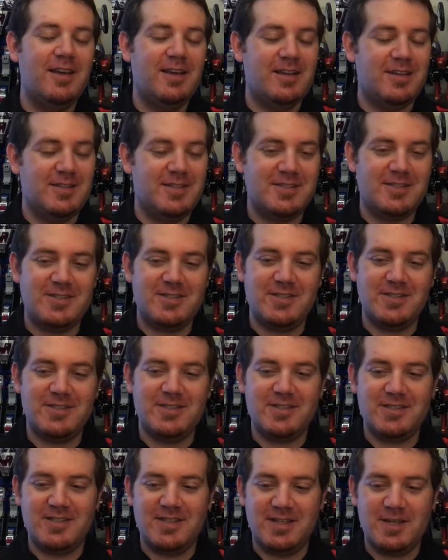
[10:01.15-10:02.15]
And it's
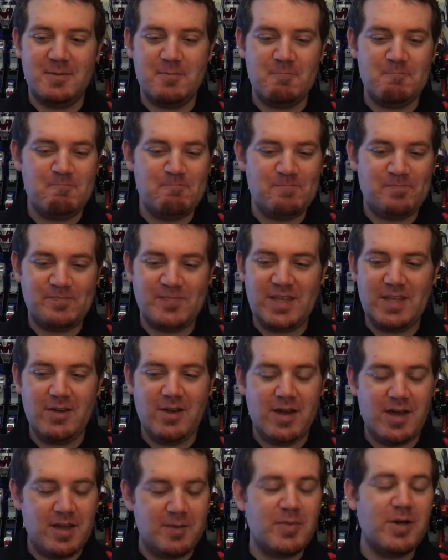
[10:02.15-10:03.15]
just, you know,
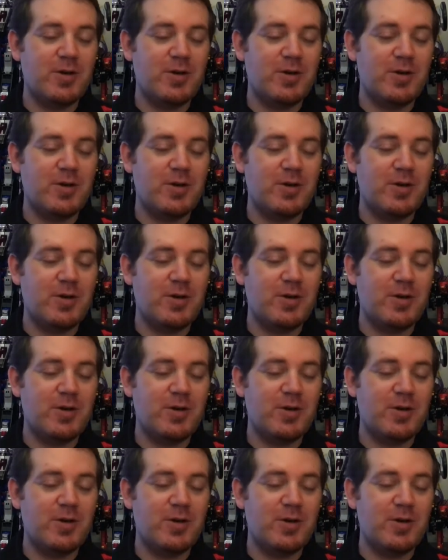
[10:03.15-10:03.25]
I am